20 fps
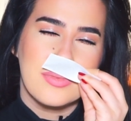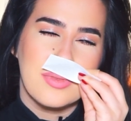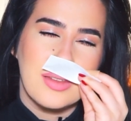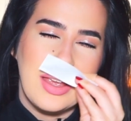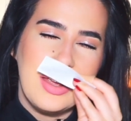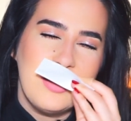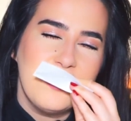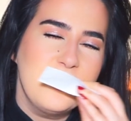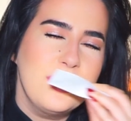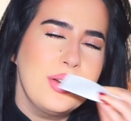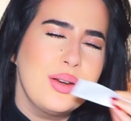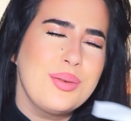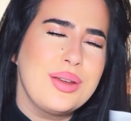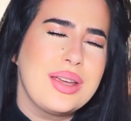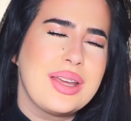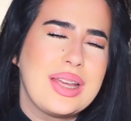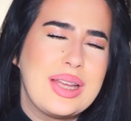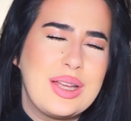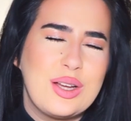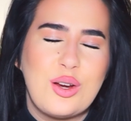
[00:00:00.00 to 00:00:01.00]
And very
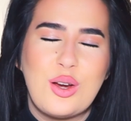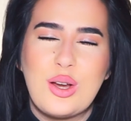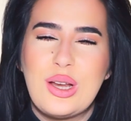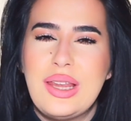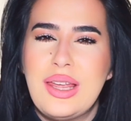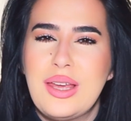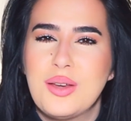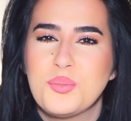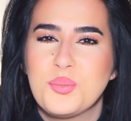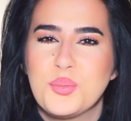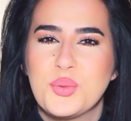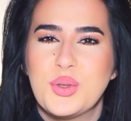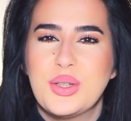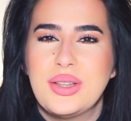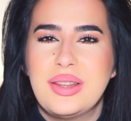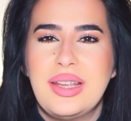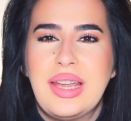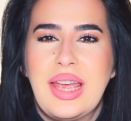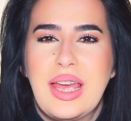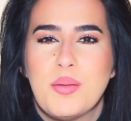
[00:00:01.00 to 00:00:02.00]
girly and
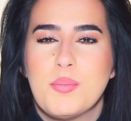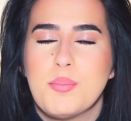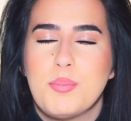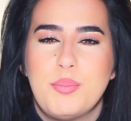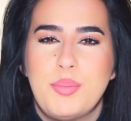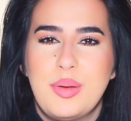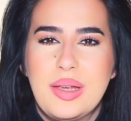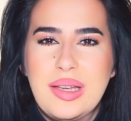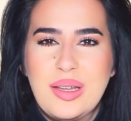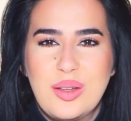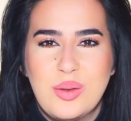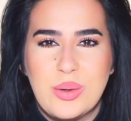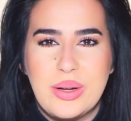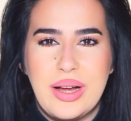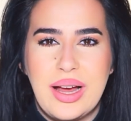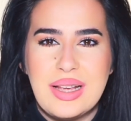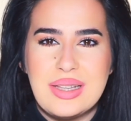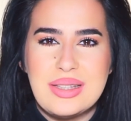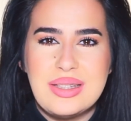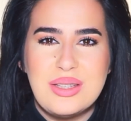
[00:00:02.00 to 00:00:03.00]
pretty and pink, you
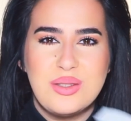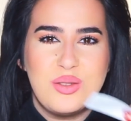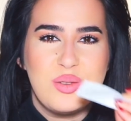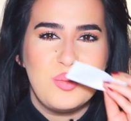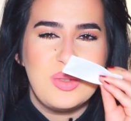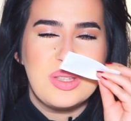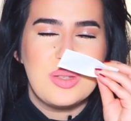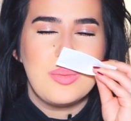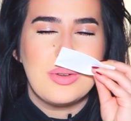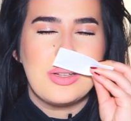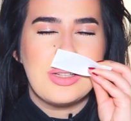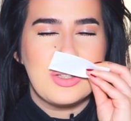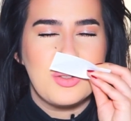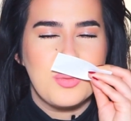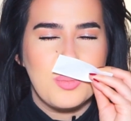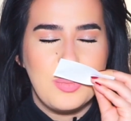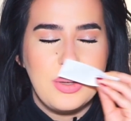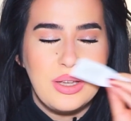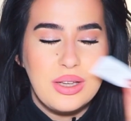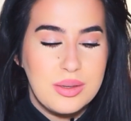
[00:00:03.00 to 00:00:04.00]
guys. This to me smells
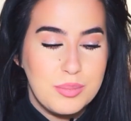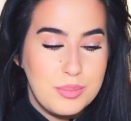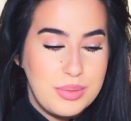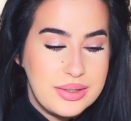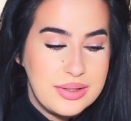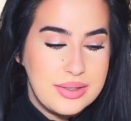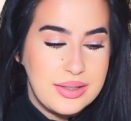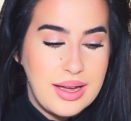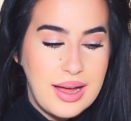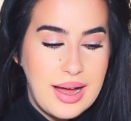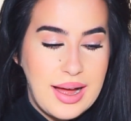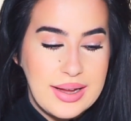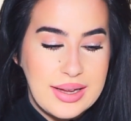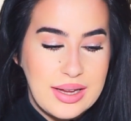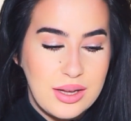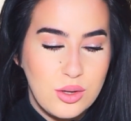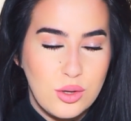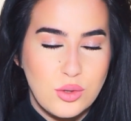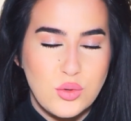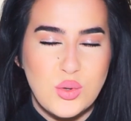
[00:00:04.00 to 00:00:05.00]
pink, but I
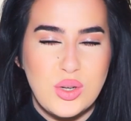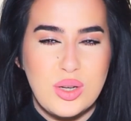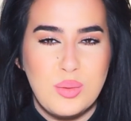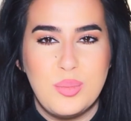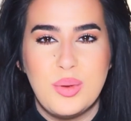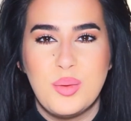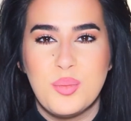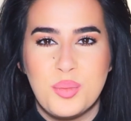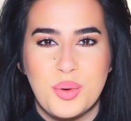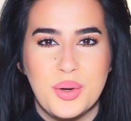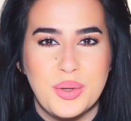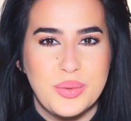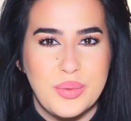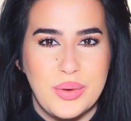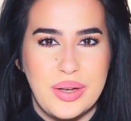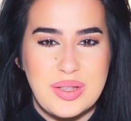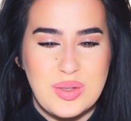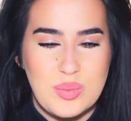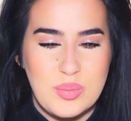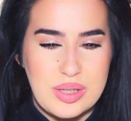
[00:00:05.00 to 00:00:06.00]
cannot really pinpoint
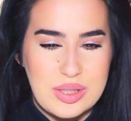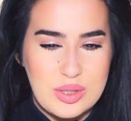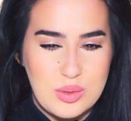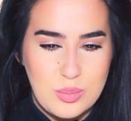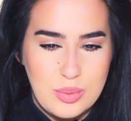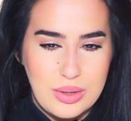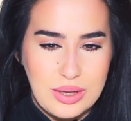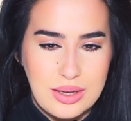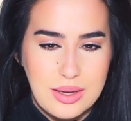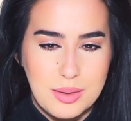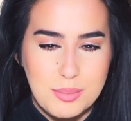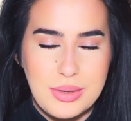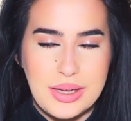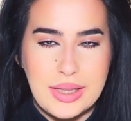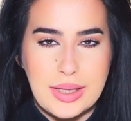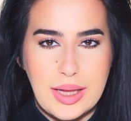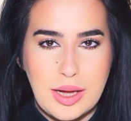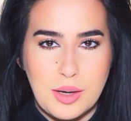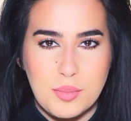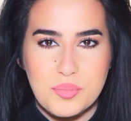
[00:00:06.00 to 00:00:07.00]
why it smells pink.
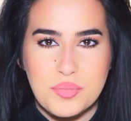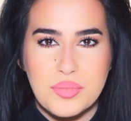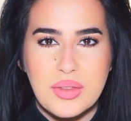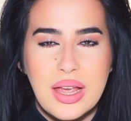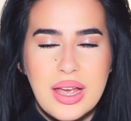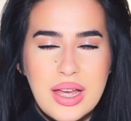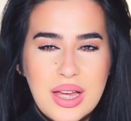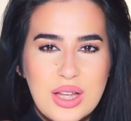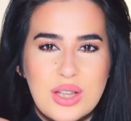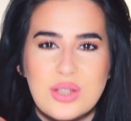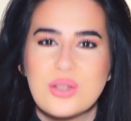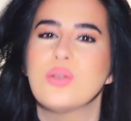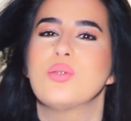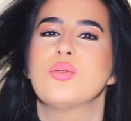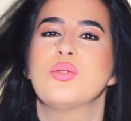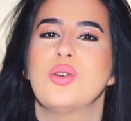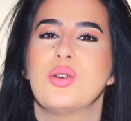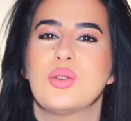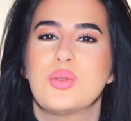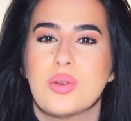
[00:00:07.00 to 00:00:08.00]
But yeah, so
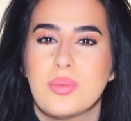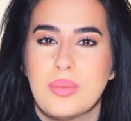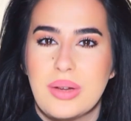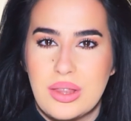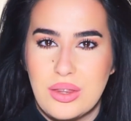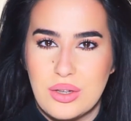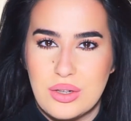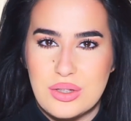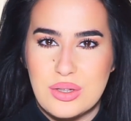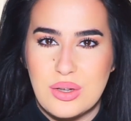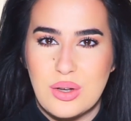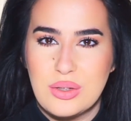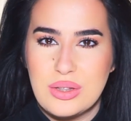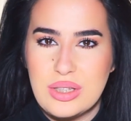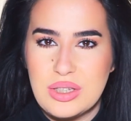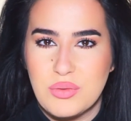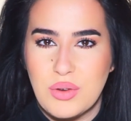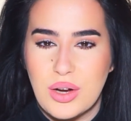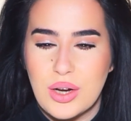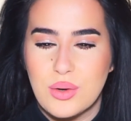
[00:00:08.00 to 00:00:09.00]
those were my thoughts on
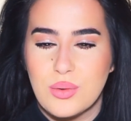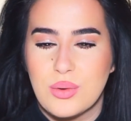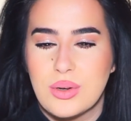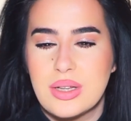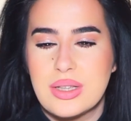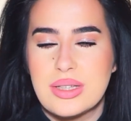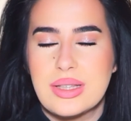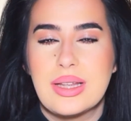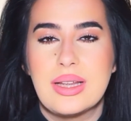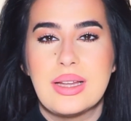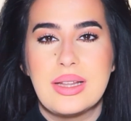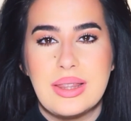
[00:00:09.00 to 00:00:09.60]
this fragrance.